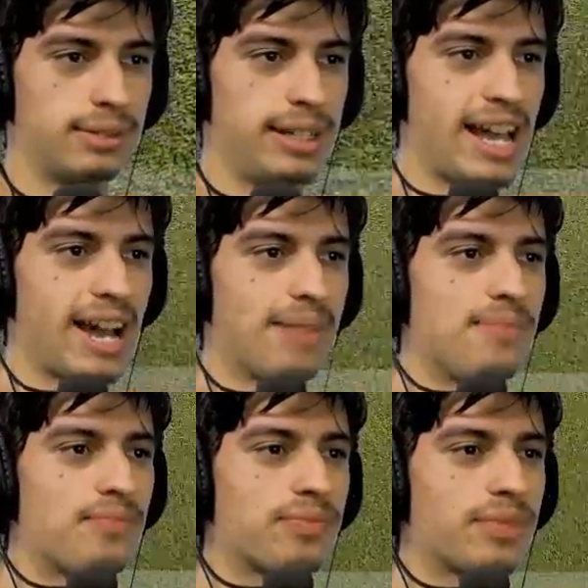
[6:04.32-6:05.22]
Yeah.
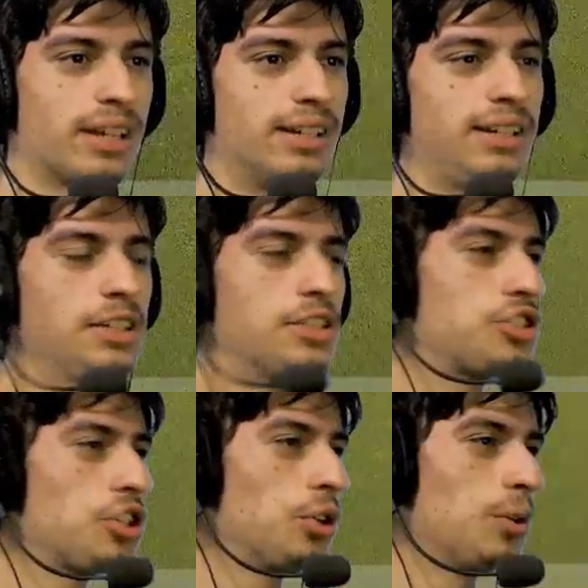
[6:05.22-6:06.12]

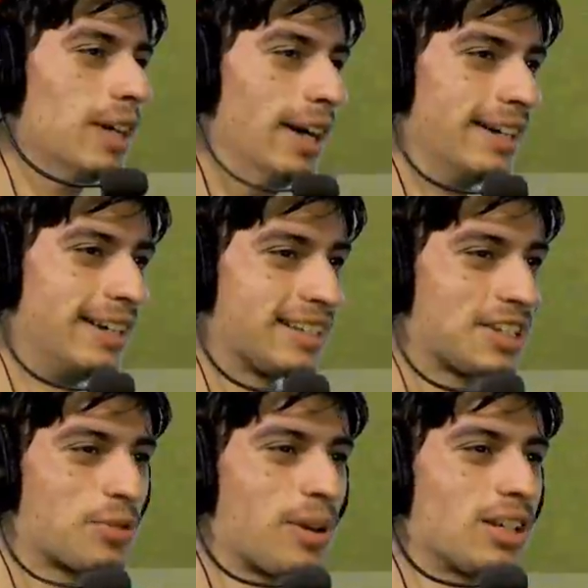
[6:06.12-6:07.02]
So
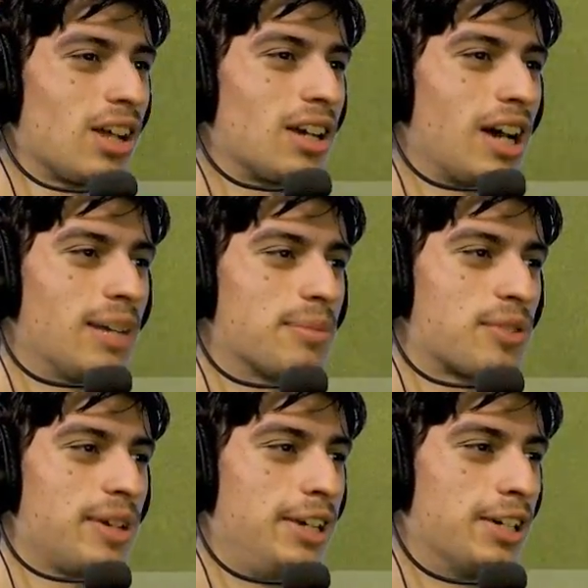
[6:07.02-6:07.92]
there's quite a lot of items
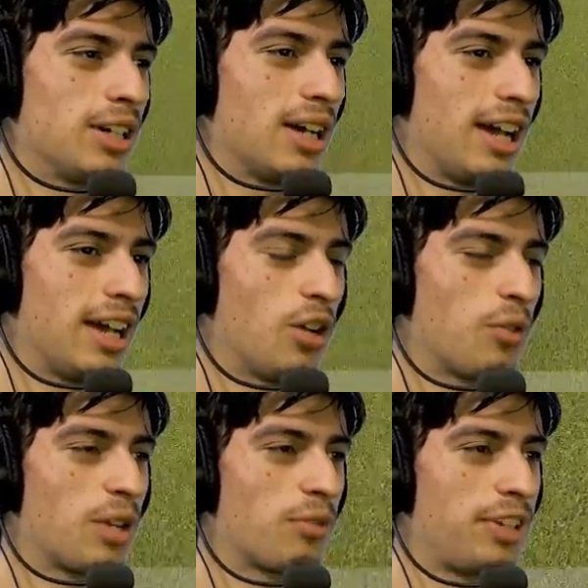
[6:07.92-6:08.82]
right here.
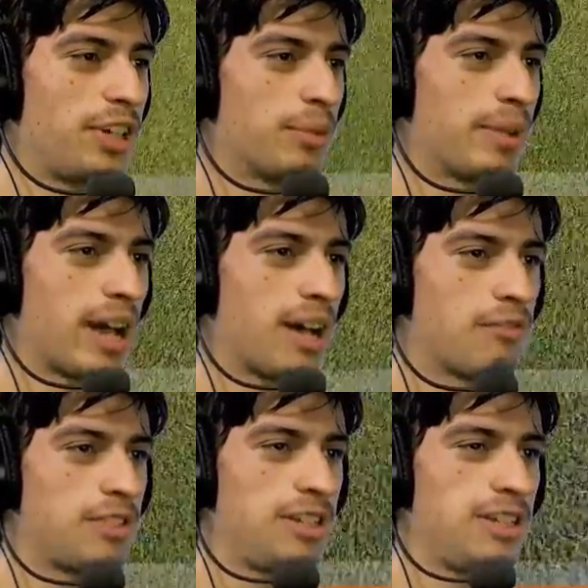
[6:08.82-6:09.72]
Right over here we
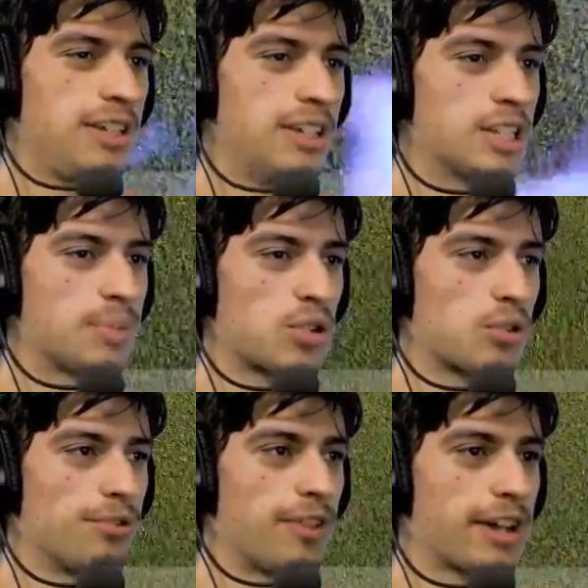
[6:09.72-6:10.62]
have the special
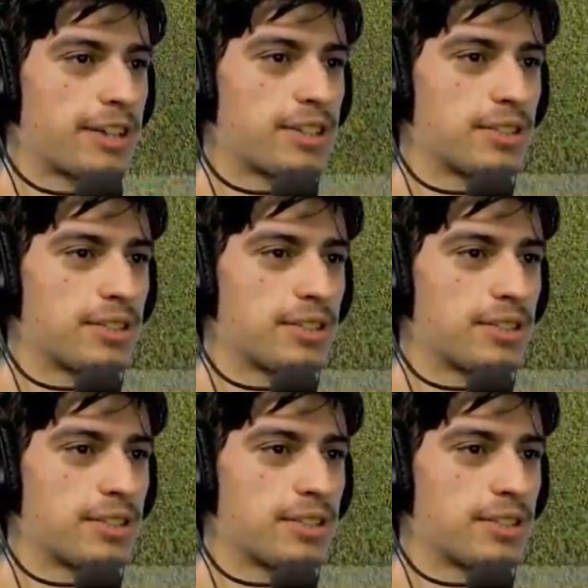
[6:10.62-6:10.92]
effects.